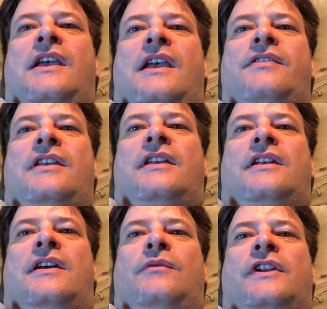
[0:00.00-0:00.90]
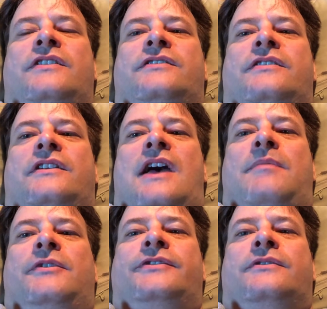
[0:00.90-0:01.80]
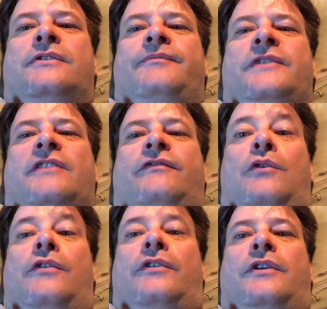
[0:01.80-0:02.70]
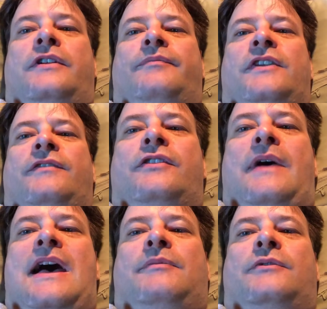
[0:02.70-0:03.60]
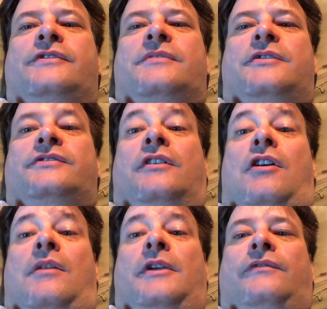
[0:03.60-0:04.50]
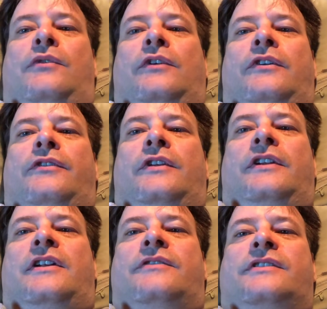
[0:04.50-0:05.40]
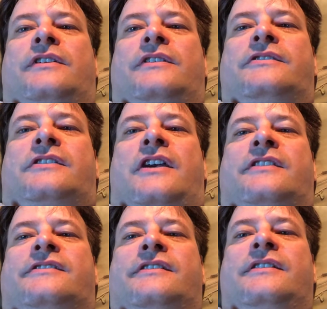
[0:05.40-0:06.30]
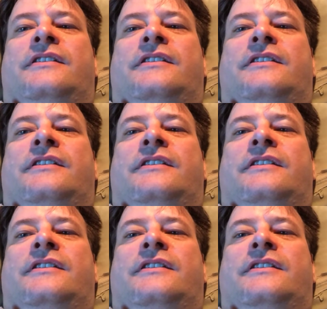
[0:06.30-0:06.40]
And then I went into the Apple store at 4.30, though Apple was supposed to call me at 4.30 and I was going to discuss,